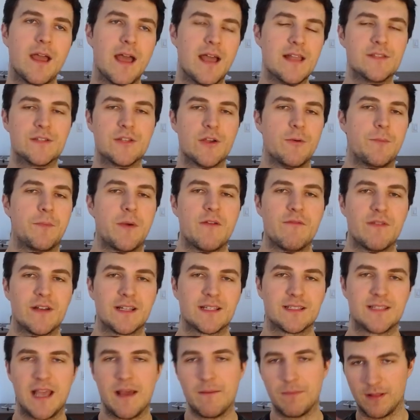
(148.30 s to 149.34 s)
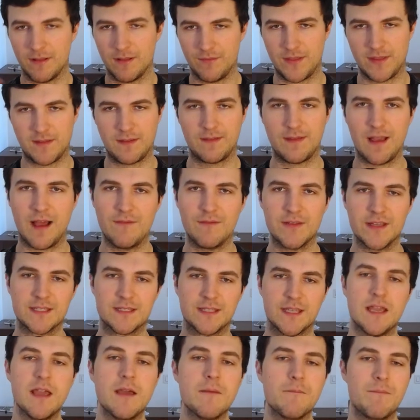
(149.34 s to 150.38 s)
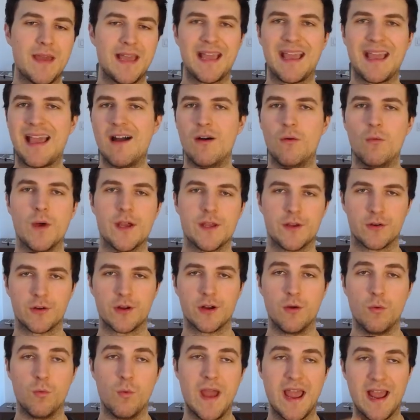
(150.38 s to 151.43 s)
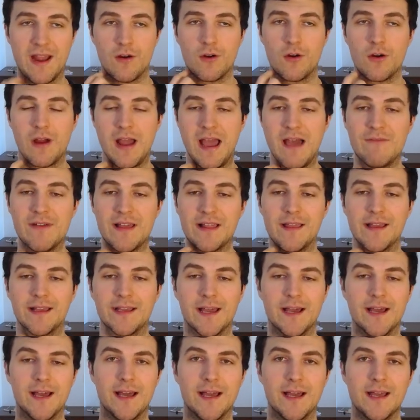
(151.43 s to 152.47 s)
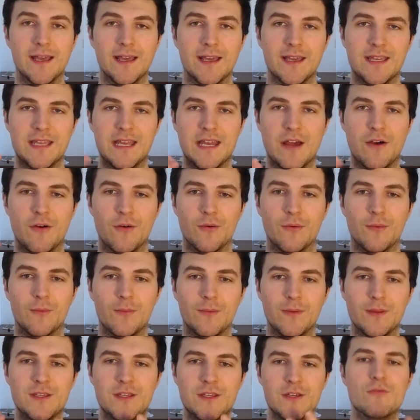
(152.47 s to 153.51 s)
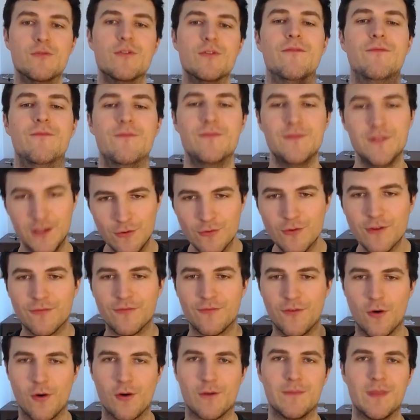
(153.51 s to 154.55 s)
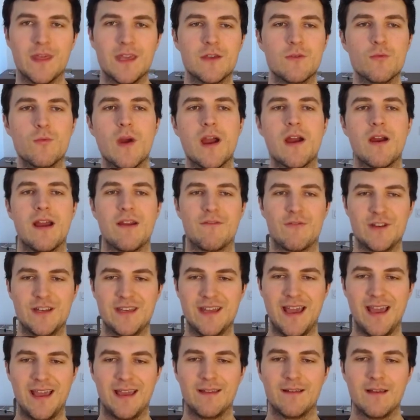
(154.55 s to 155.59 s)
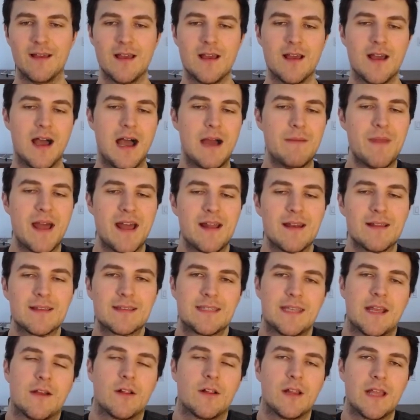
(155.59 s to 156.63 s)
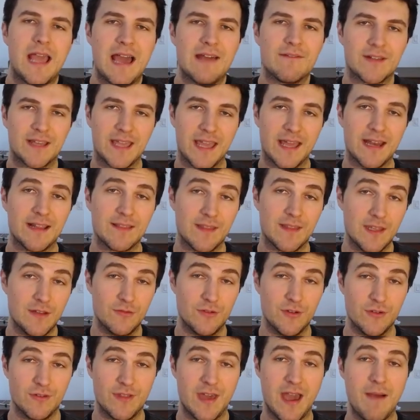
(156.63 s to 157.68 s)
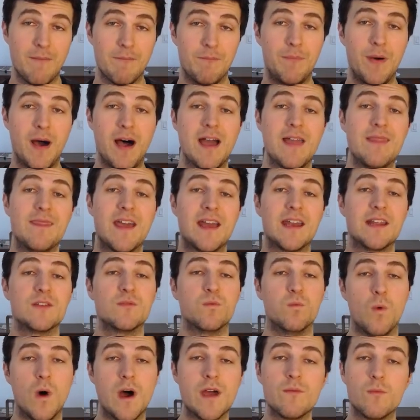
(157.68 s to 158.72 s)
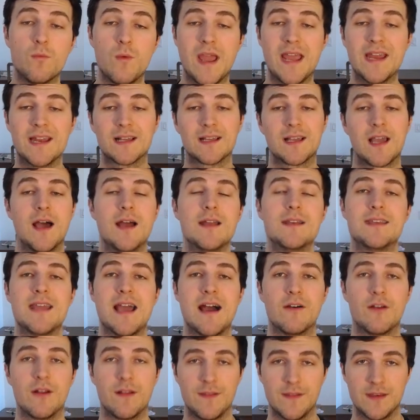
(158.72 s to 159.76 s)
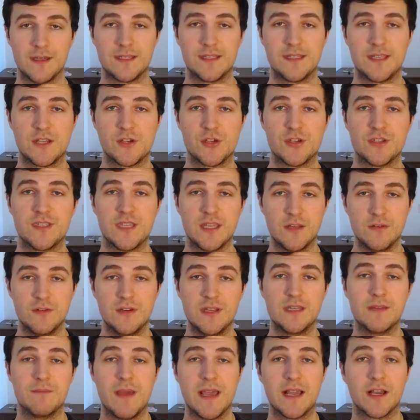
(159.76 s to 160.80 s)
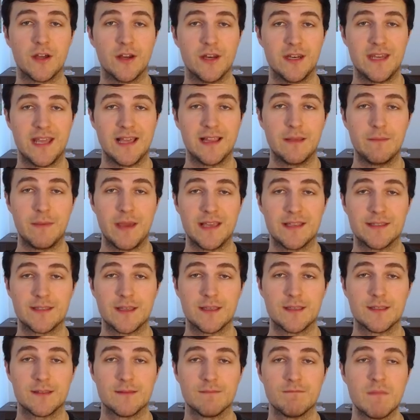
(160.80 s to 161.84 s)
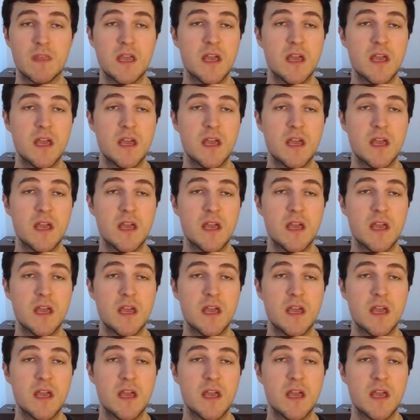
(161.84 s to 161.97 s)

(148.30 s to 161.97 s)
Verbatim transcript: And so a perfect example of this is obviously picking out what you're going to wear or having like a, uniform that you wear every day. I'm not necessarily advocating that you do that, but that is one way to cut down on the decisions that you need to make on a daily basis.